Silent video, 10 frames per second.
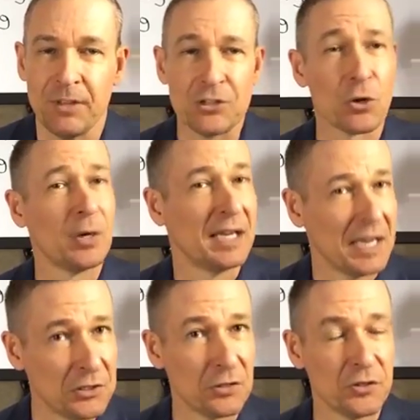So in an
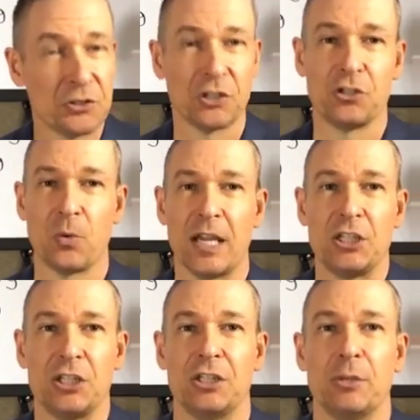interview situation,